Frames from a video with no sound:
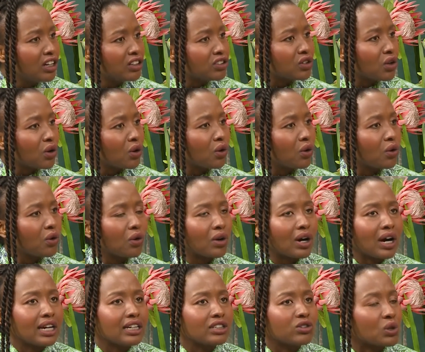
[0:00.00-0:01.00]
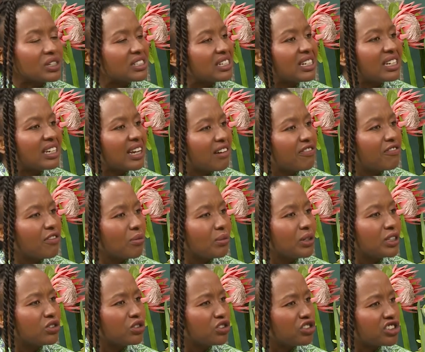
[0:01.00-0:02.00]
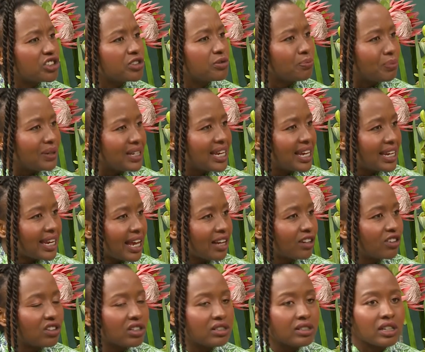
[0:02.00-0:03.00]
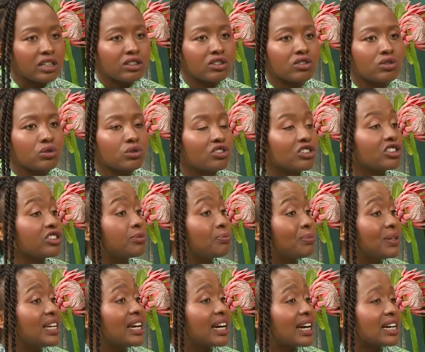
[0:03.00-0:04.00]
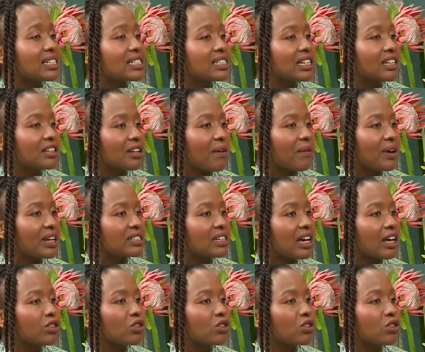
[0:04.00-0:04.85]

So it wasn't enough for me to just be an actress and yeah. to just be a casting director.